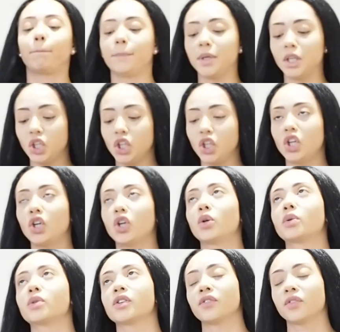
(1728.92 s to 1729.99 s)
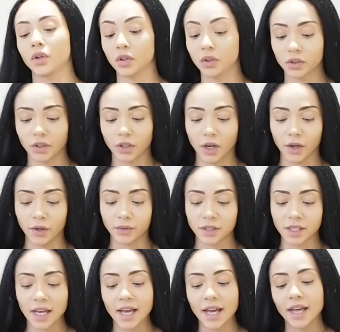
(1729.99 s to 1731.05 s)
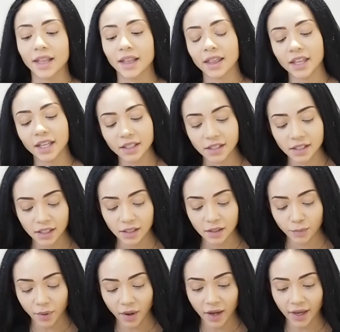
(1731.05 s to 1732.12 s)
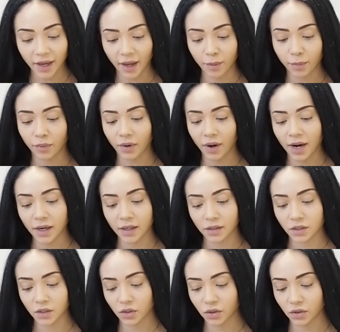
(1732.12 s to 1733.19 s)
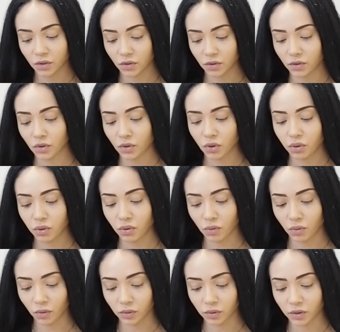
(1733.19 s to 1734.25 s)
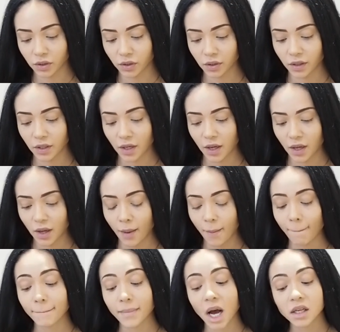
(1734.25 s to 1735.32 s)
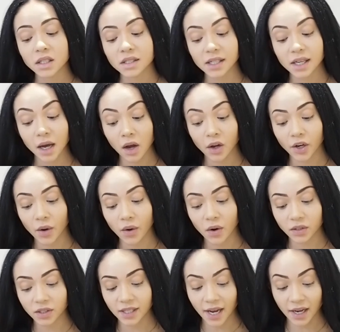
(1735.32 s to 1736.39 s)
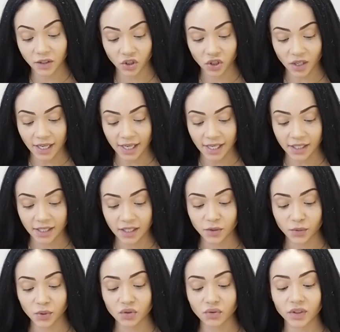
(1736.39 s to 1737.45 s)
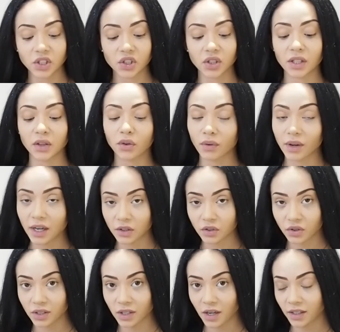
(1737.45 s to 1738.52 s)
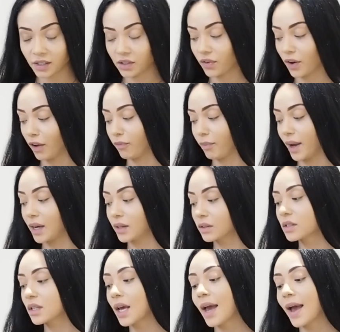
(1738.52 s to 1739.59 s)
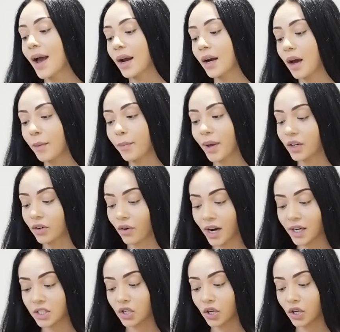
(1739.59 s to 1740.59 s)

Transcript: beautiful coat. This is by a brand called Marciano Los Angeles. This was originally £395 and I paid a grand